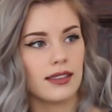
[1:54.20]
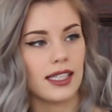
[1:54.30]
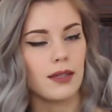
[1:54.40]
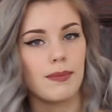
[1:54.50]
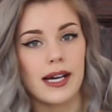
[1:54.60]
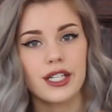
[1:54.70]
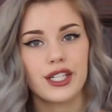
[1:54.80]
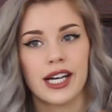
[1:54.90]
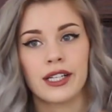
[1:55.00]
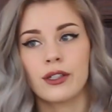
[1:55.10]
like, my
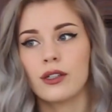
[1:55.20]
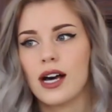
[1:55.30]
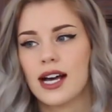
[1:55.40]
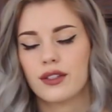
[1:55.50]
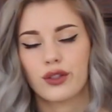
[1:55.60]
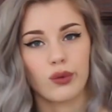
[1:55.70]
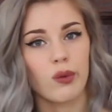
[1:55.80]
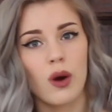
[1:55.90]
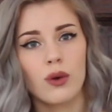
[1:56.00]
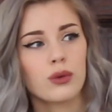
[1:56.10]
channel has
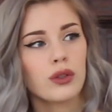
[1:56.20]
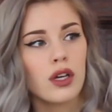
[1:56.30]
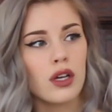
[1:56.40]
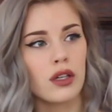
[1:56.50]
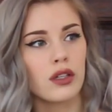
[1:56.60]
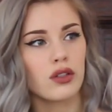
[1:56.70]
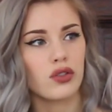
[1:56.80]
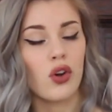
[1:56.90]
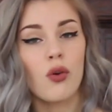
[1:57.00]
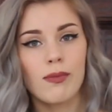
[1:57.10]
grown
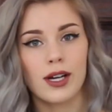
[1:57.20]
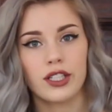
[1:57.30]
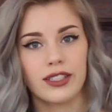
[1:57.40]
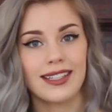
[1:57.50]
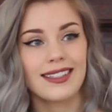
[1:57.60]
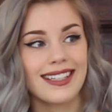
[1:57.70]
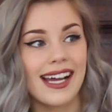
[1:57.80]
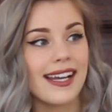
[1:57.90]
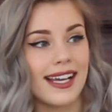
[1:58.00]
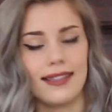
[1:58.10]
so much since
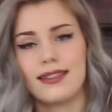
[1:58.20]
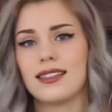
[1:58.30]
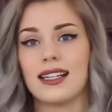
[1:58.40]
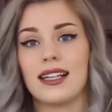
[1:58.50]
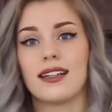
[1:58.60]
then. It's